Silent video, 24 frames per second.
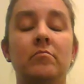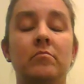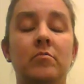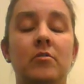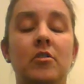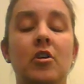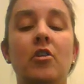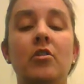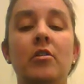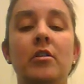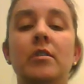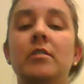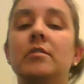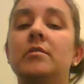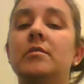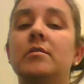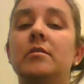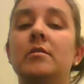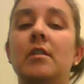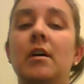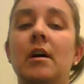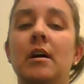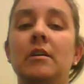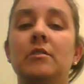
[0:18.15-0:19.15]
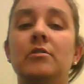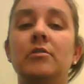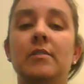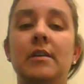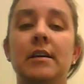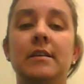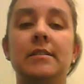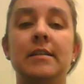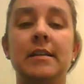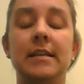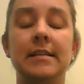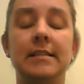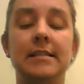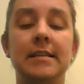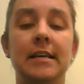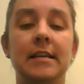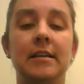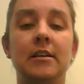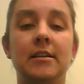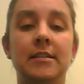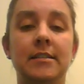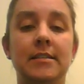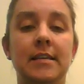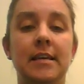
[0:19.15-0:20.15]
current
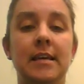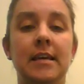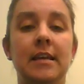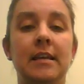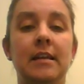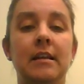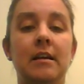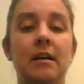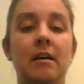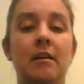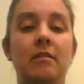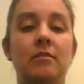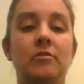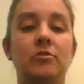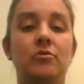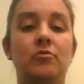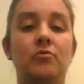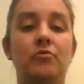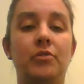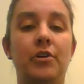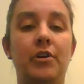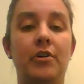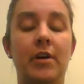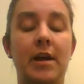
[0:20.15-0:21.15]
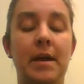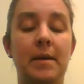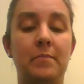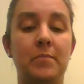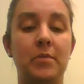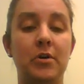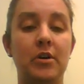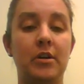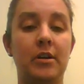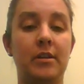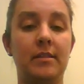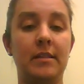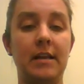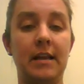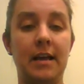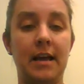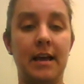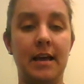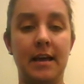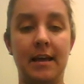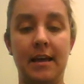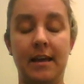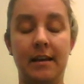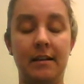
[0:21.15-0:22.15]
2018-19 school year handbook that
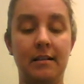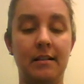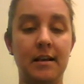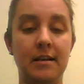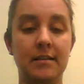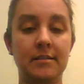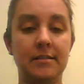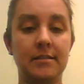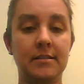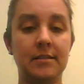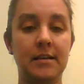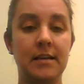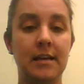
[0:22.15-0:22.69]
I analyzed.